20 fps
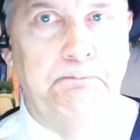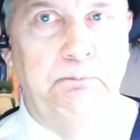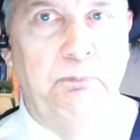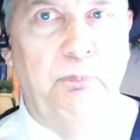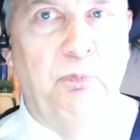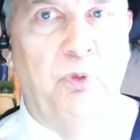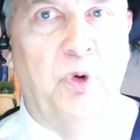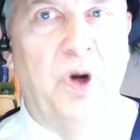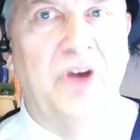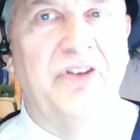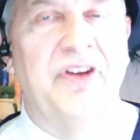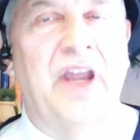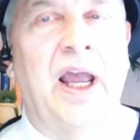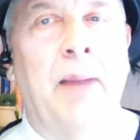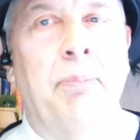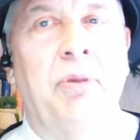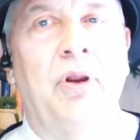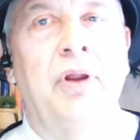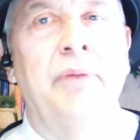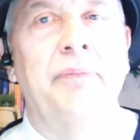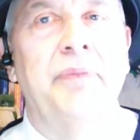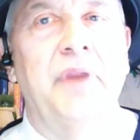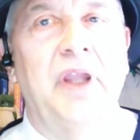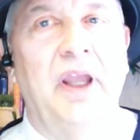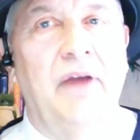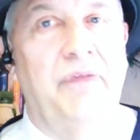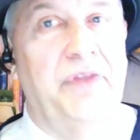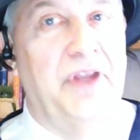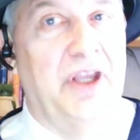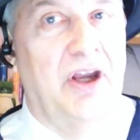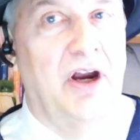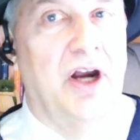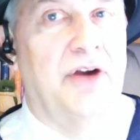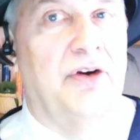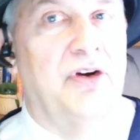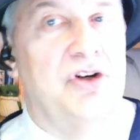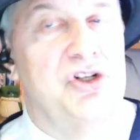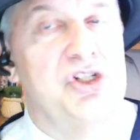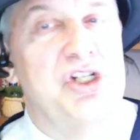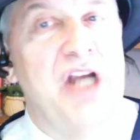For example, if the character
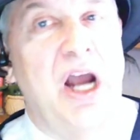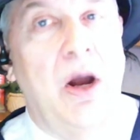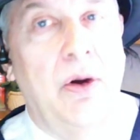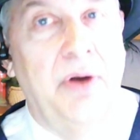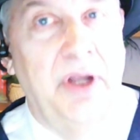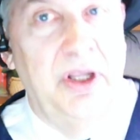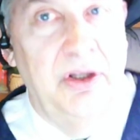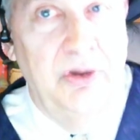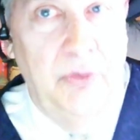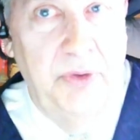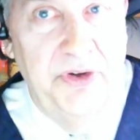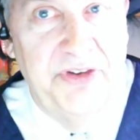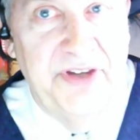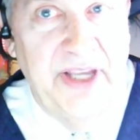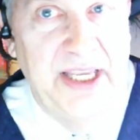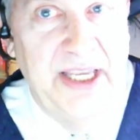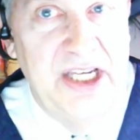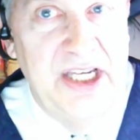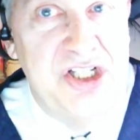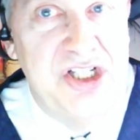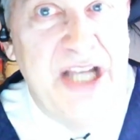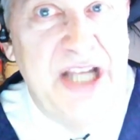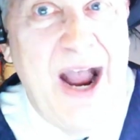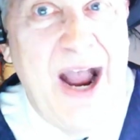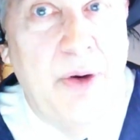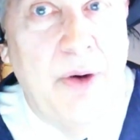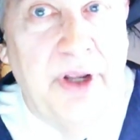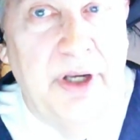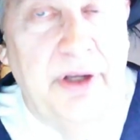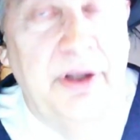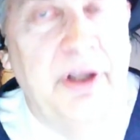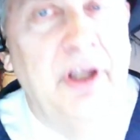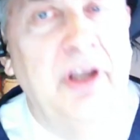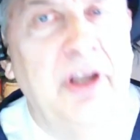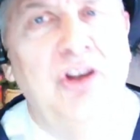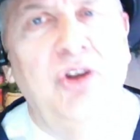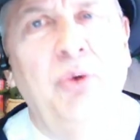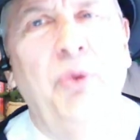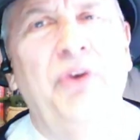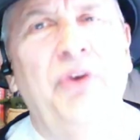is shouting, you would say he shouted.
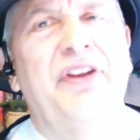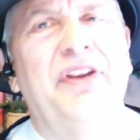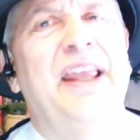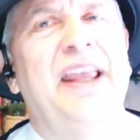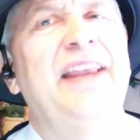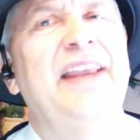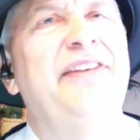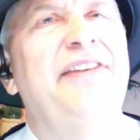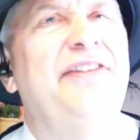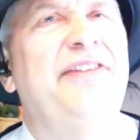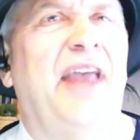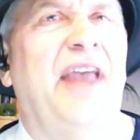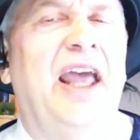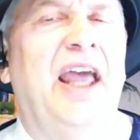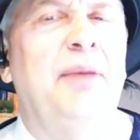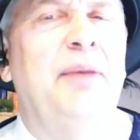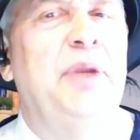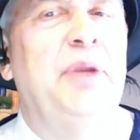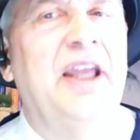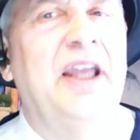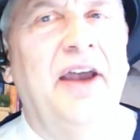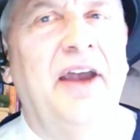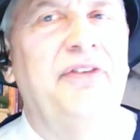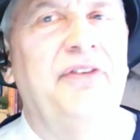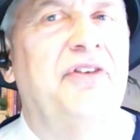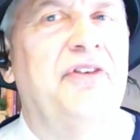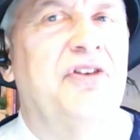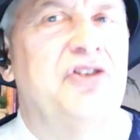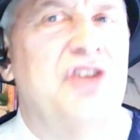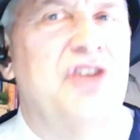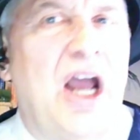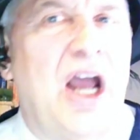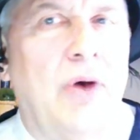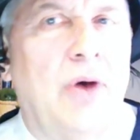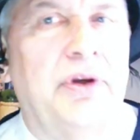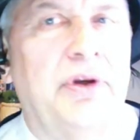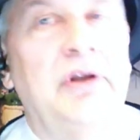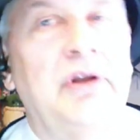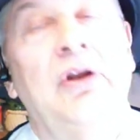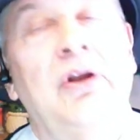You wouldn't say he said because it's a shout.
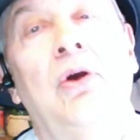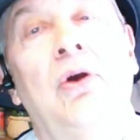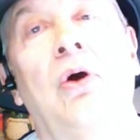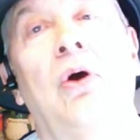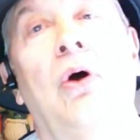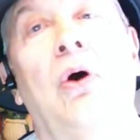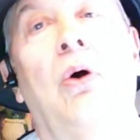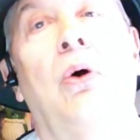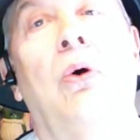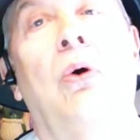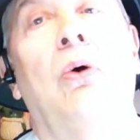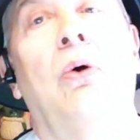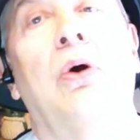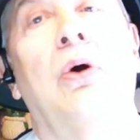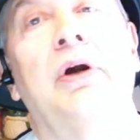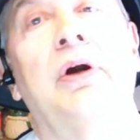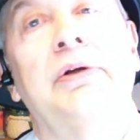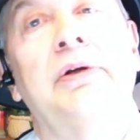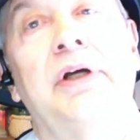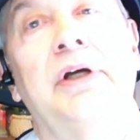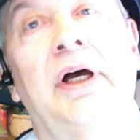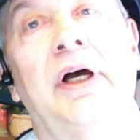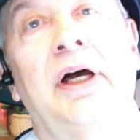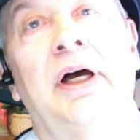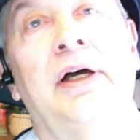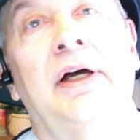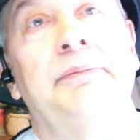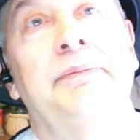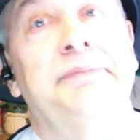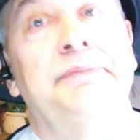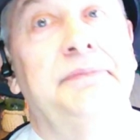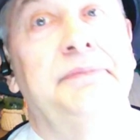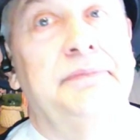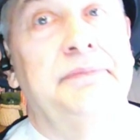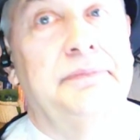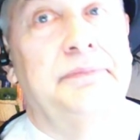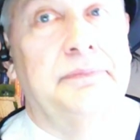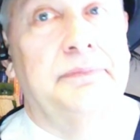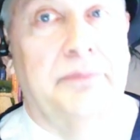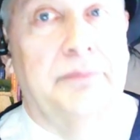Or uh,
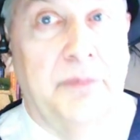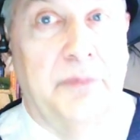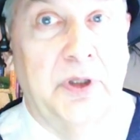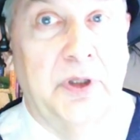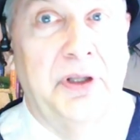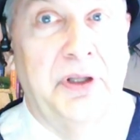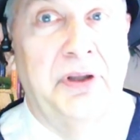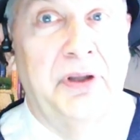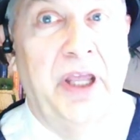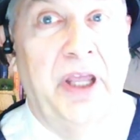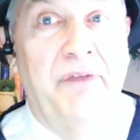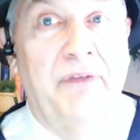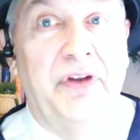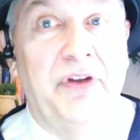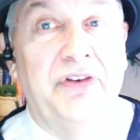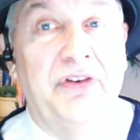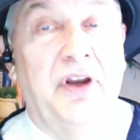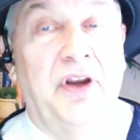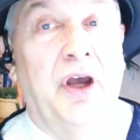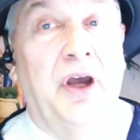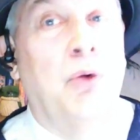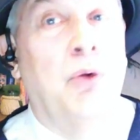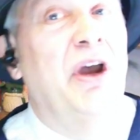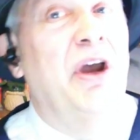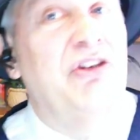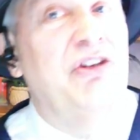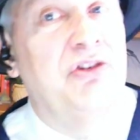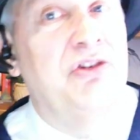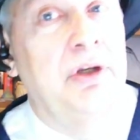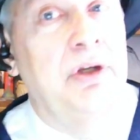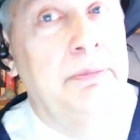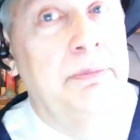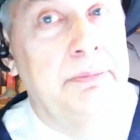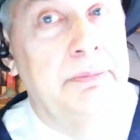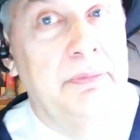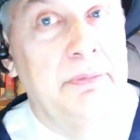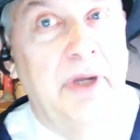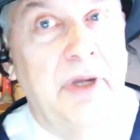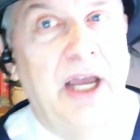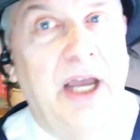if it's a question,
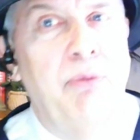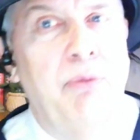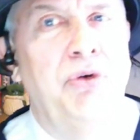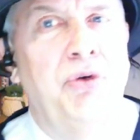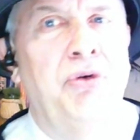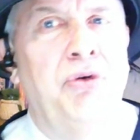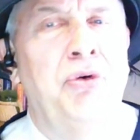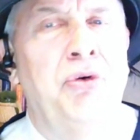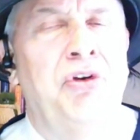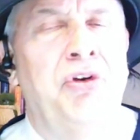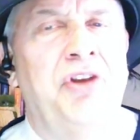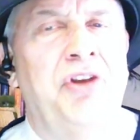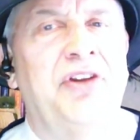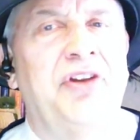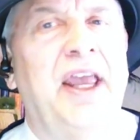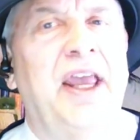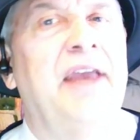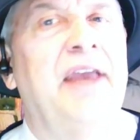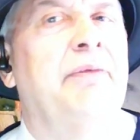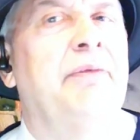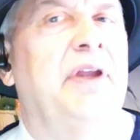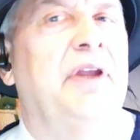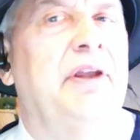I would usually say